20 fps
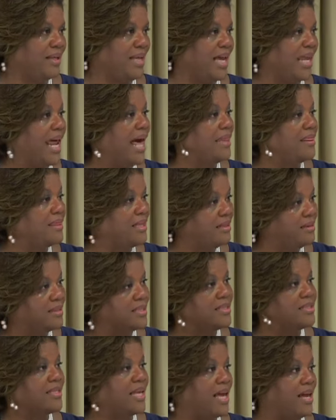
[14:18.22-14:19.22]
And I think
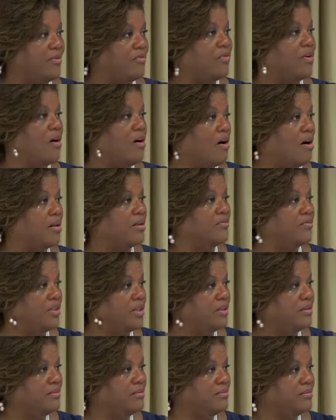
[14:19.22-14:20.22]
the same for all of
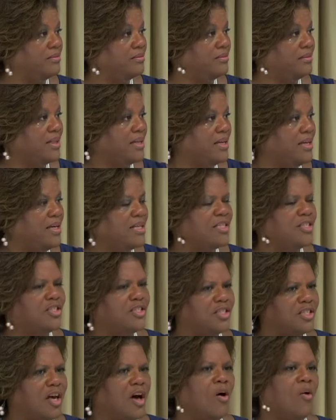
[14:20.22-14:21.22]
you.
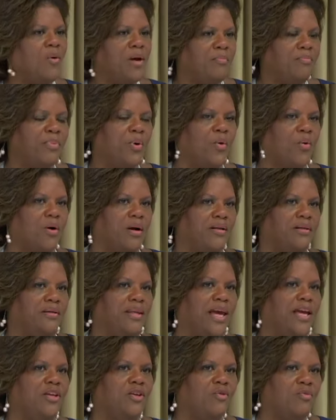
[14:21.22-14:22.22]
So important
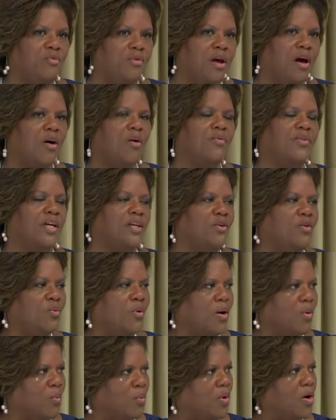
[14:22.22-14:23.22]
that you know that
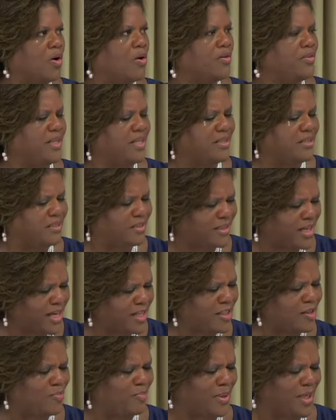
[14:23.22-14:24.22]
you are worthy
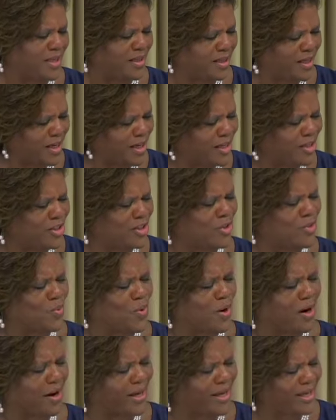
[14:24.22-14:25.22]
just because
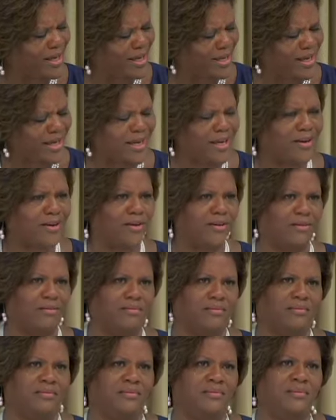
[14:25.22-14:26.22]
you are here.
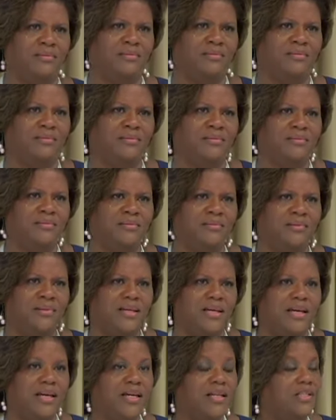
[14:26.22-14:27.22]

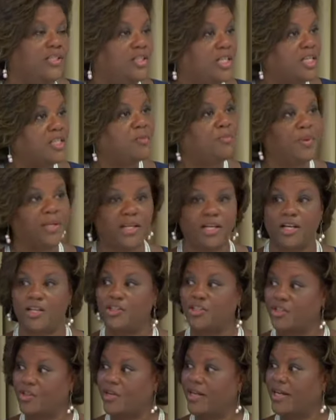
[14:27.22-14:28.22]
Just
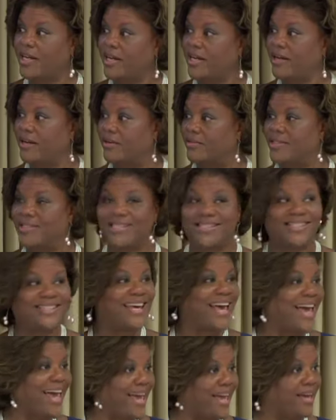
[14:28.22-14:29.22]
because you're here.
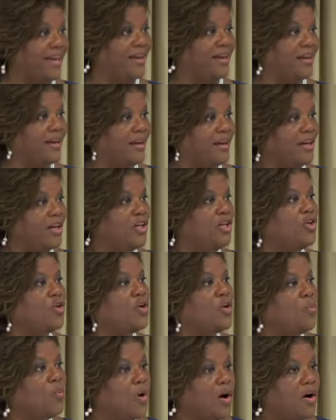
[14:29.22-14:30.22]
Today,
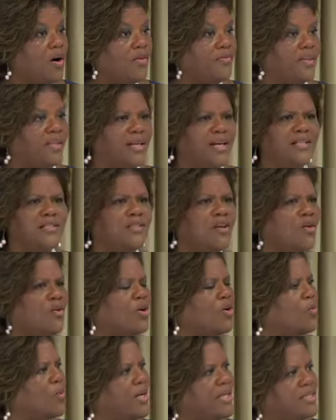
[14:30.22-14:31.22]
you're worthy. There's no
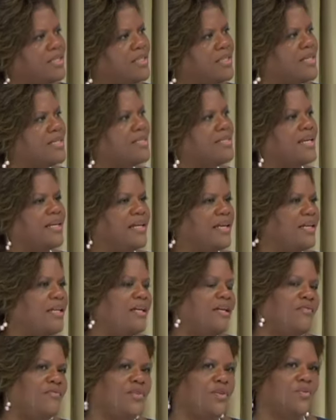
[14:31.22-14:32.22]
coincidence that
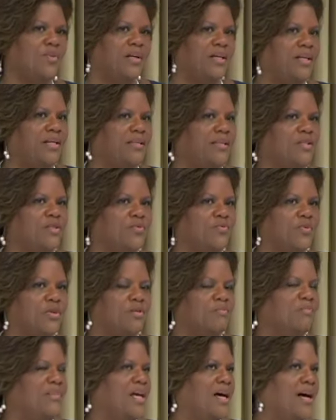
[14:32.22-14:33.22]
any of you are in this
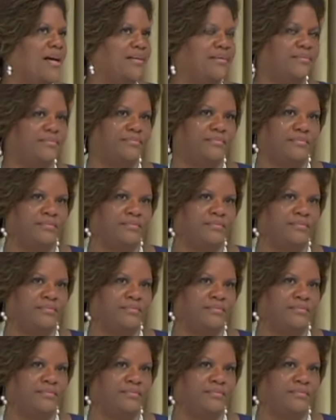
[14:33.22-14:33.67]
room. None.